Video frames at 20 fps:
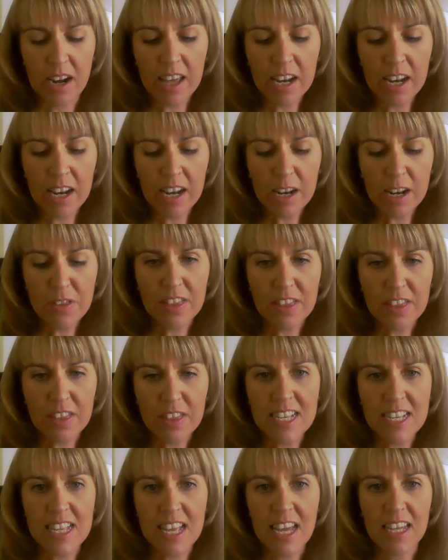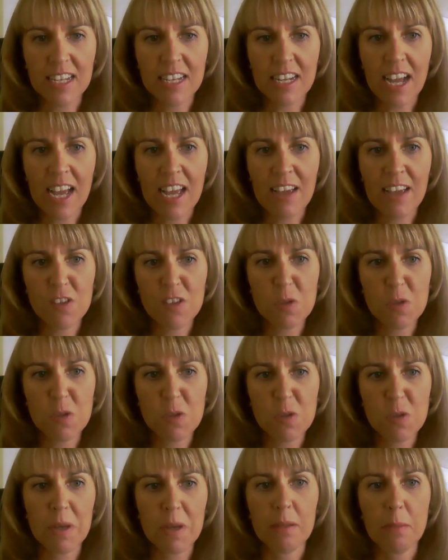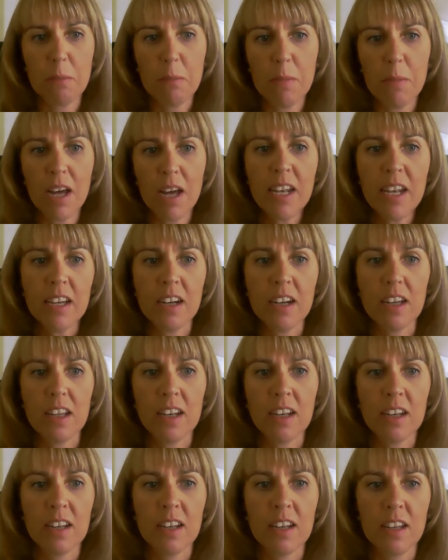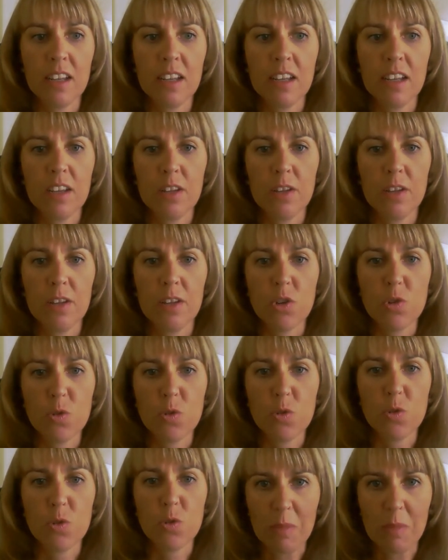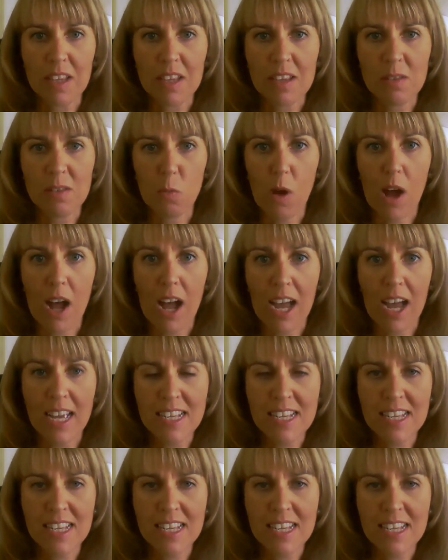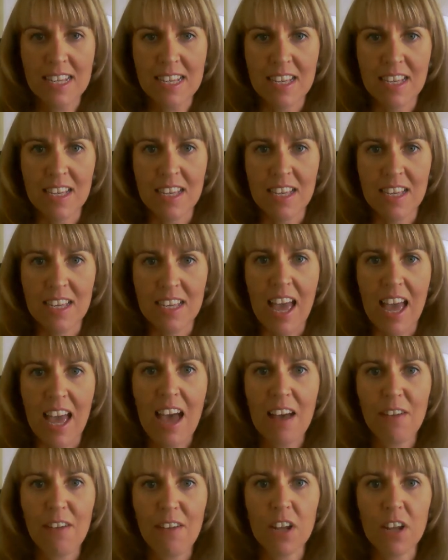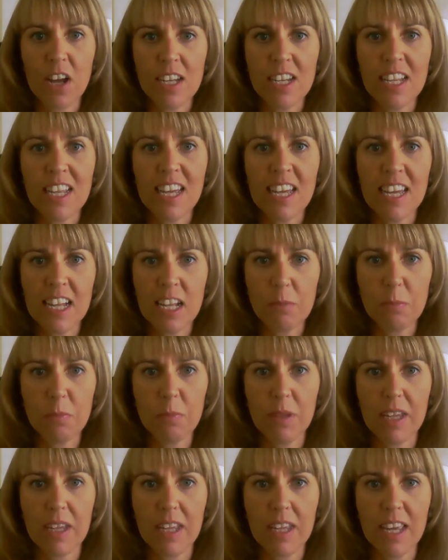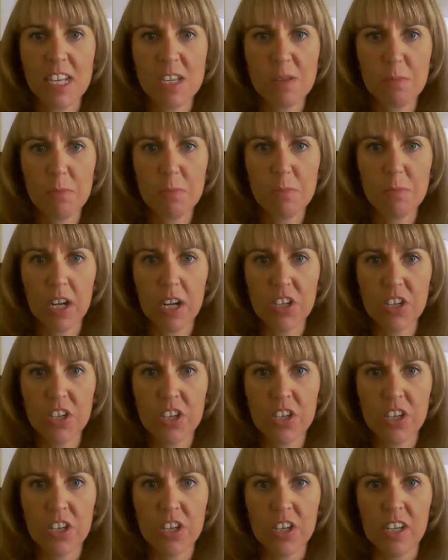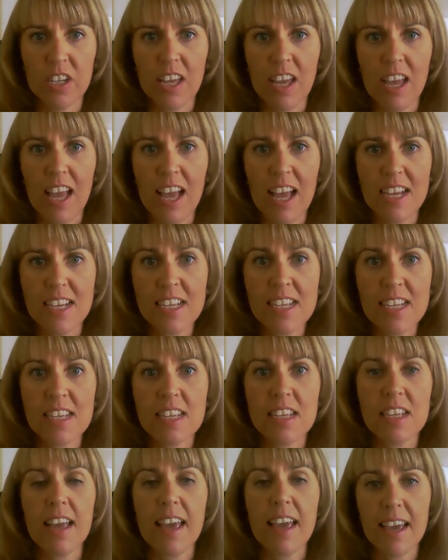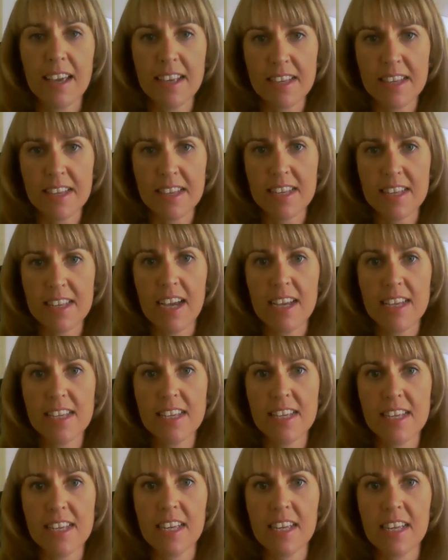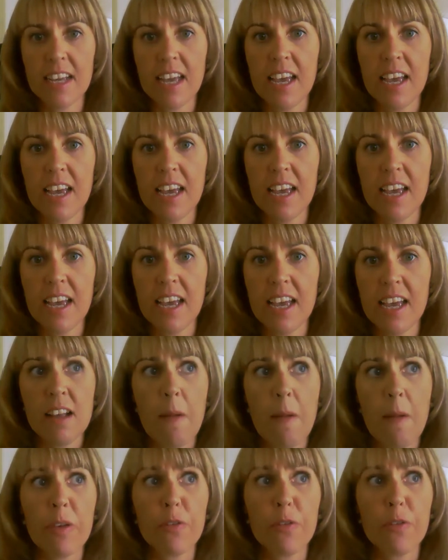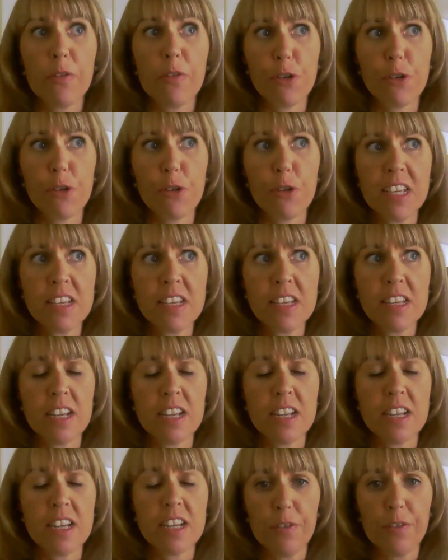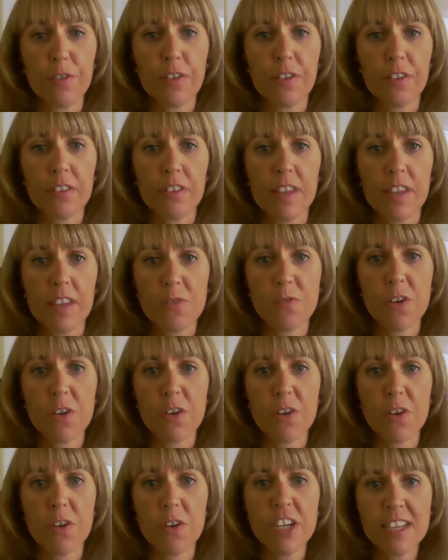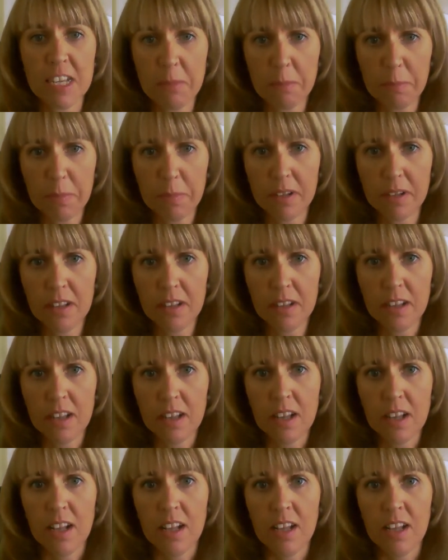a lot of the things that I have spent money on treatment-wise have not helped me as much as exercising, as free stuff that's very simple